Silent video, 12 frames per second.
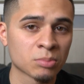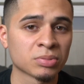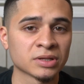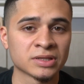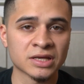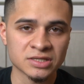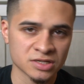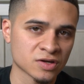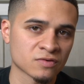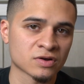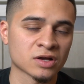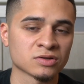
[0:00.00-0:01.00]
But this
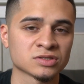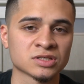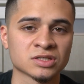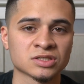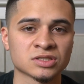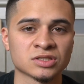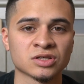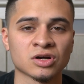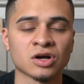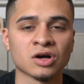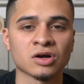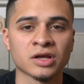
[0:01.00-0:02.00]
year around, since they're
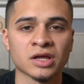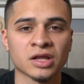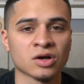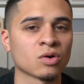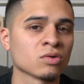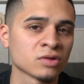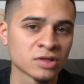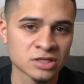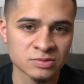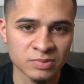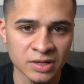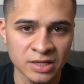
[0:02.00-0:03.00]
all getting OLED
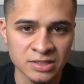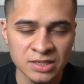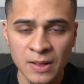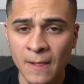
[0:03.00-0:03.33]
displays,